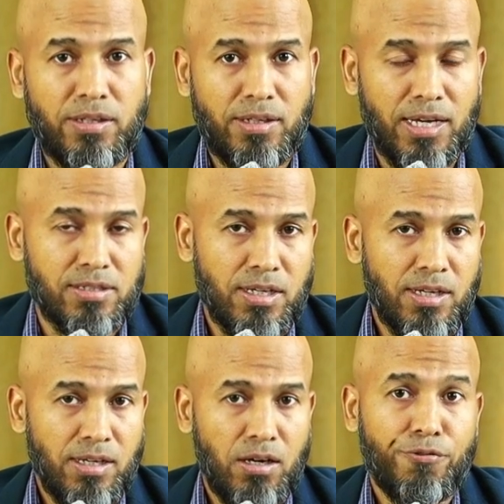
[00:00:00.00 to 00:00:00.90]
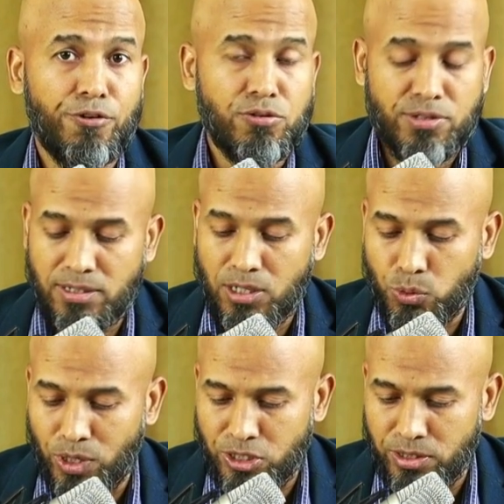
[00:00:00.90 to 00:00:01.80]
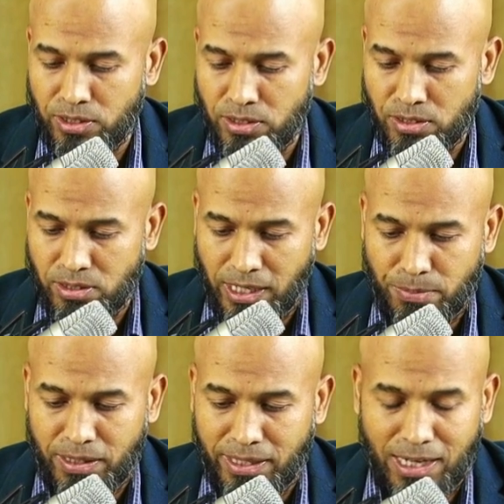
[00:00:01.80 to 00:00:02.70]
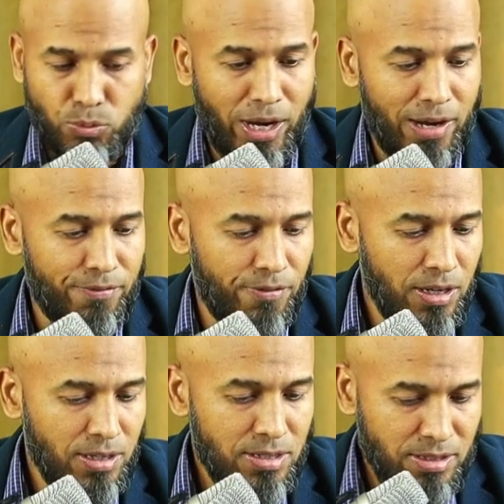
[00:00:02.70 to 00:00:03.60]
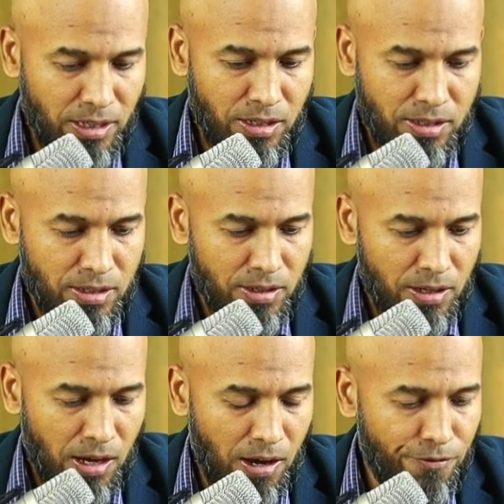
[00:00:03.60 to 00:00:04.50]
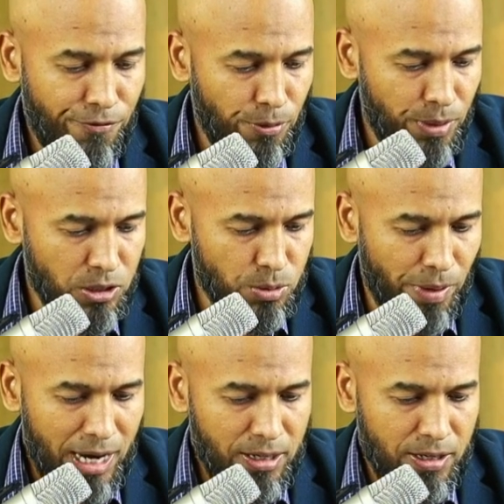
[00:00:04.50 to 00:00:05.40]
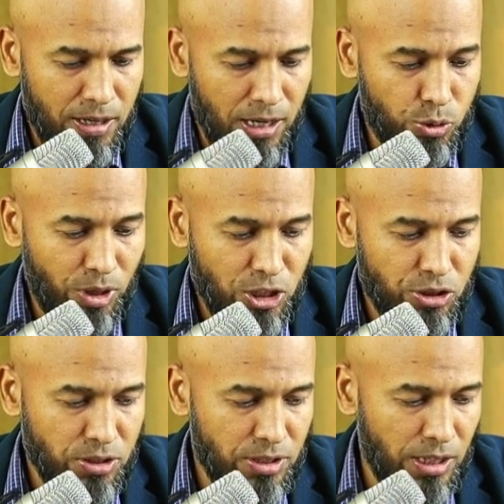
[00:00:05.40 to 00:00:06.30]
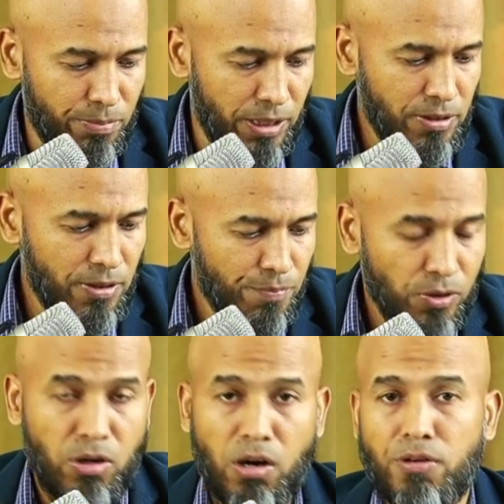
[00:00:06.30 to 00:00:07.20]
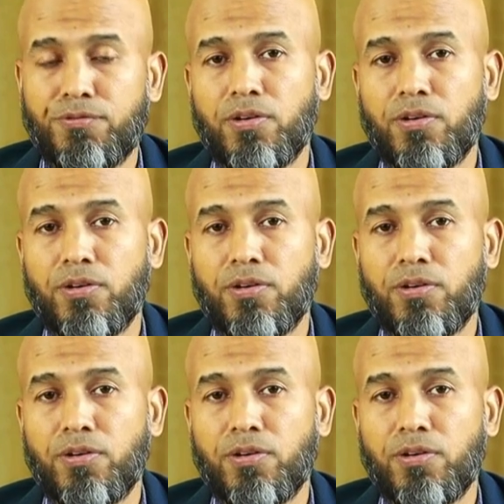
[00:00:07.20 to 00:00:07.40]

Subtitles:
Yes, of course there is a question statement that we have seen a few minutes back, a question statement of